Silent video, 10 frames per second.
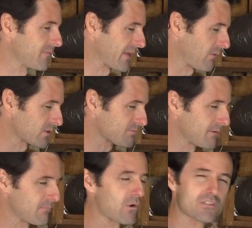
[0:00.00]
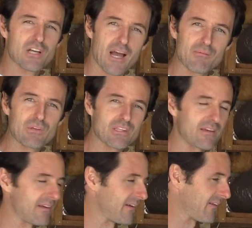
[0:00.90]
I want to spend more time with
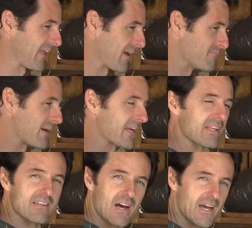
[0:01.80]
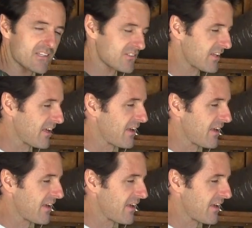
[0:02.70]
it and make it nice.